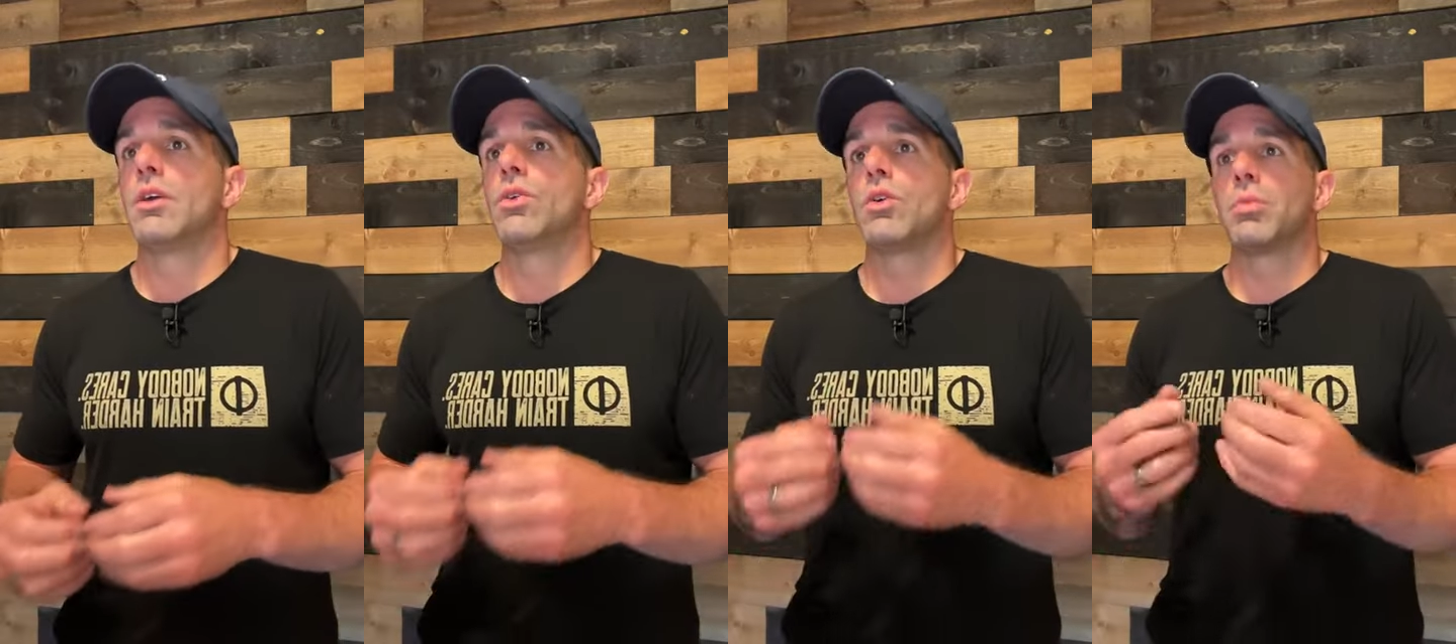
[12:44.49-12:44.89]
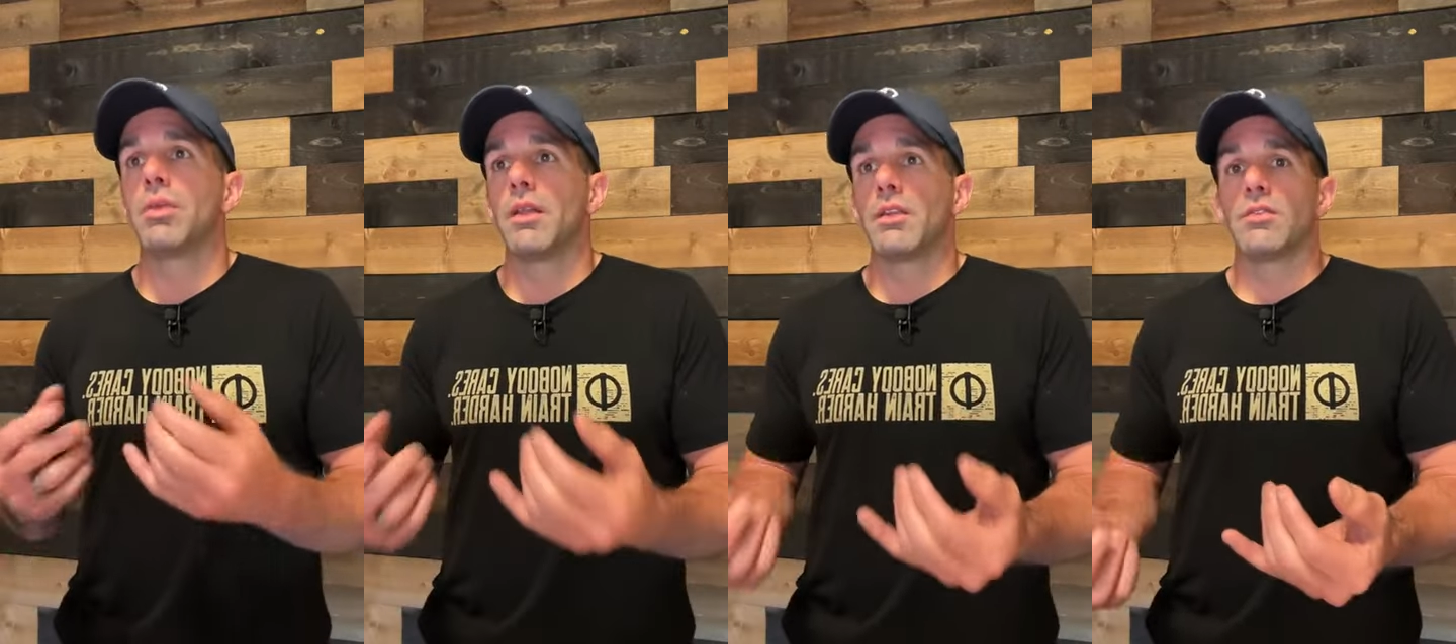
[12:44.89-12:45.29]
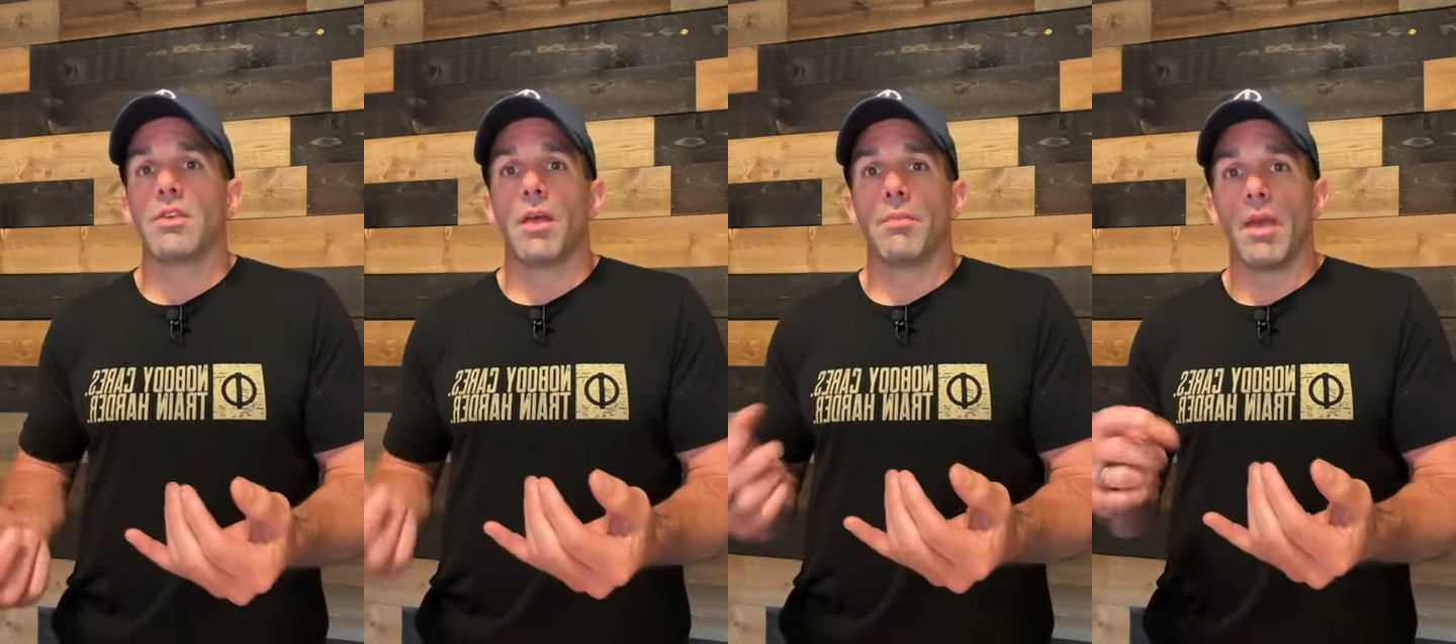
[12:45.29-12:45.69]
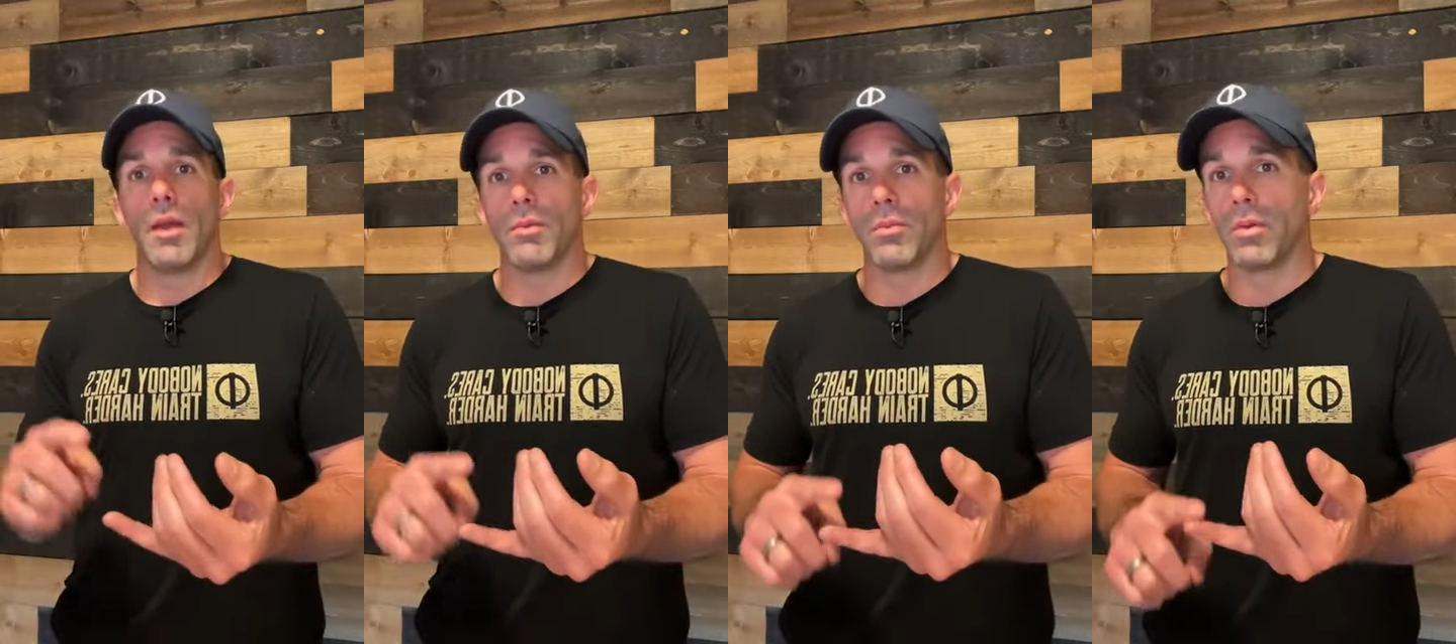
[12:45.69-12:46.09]
you could play the same
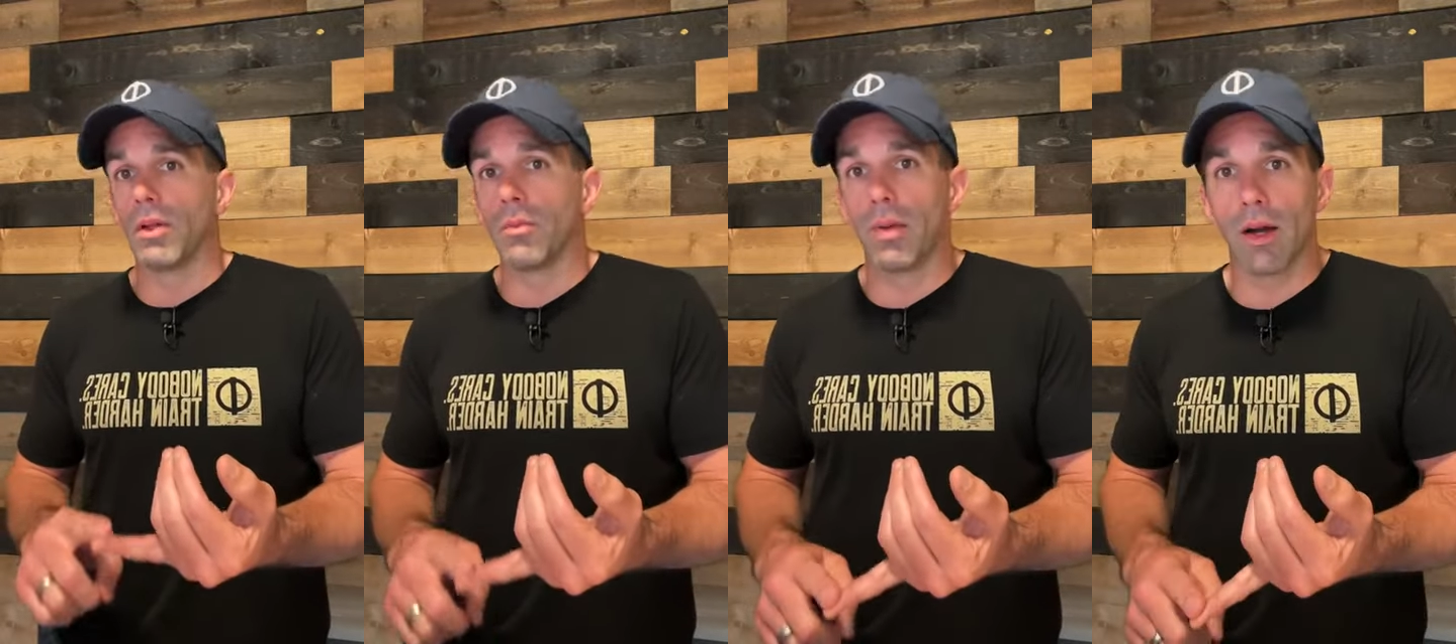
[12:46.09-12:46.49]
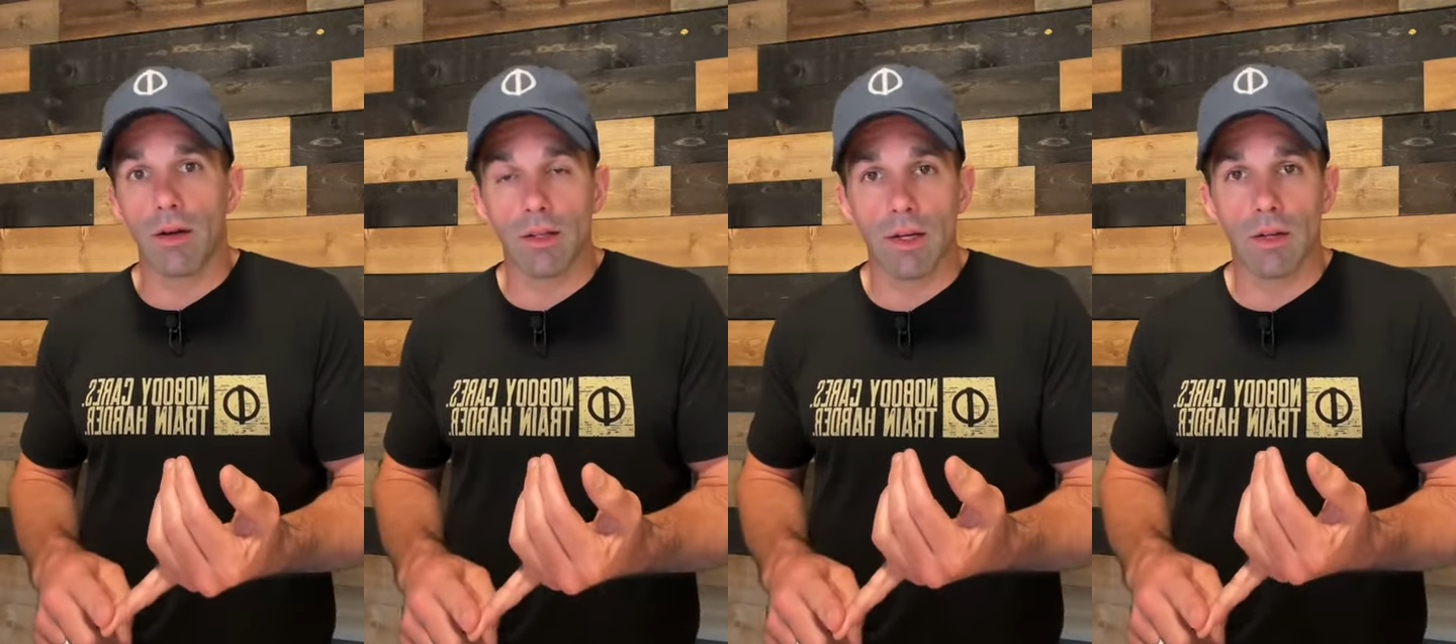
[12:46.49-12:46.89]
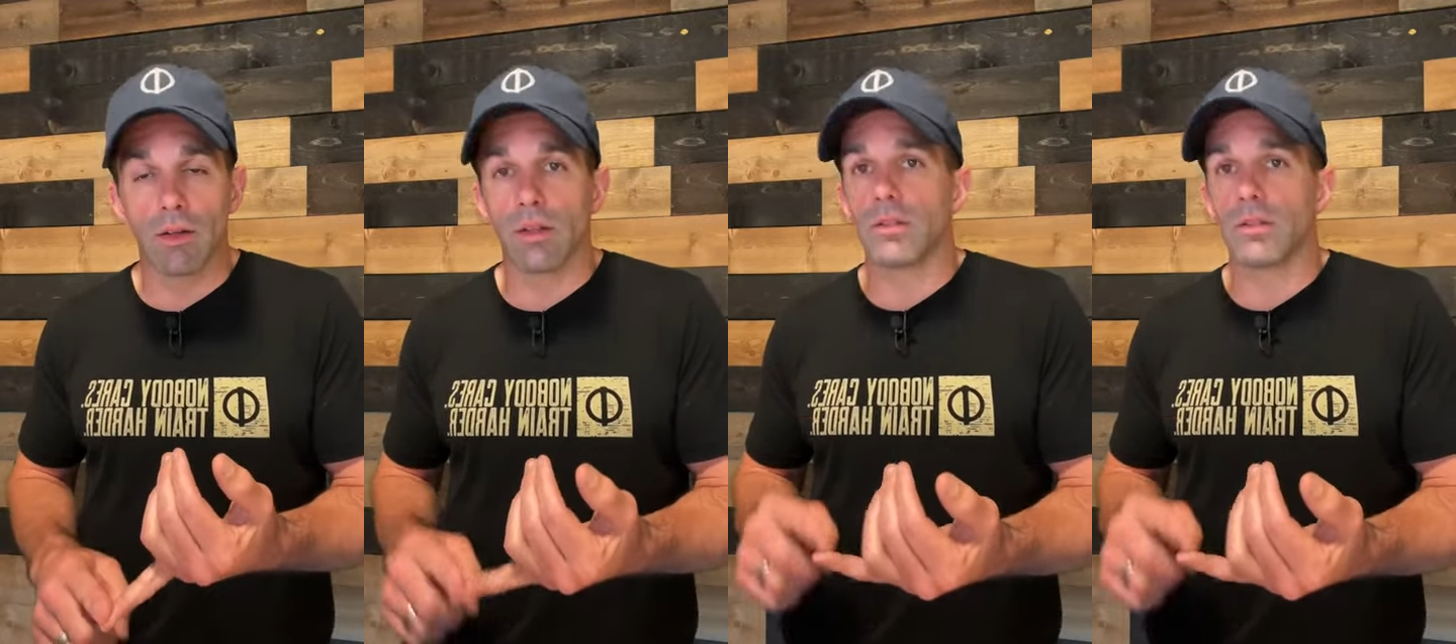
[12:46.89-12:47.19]
game with below parallel,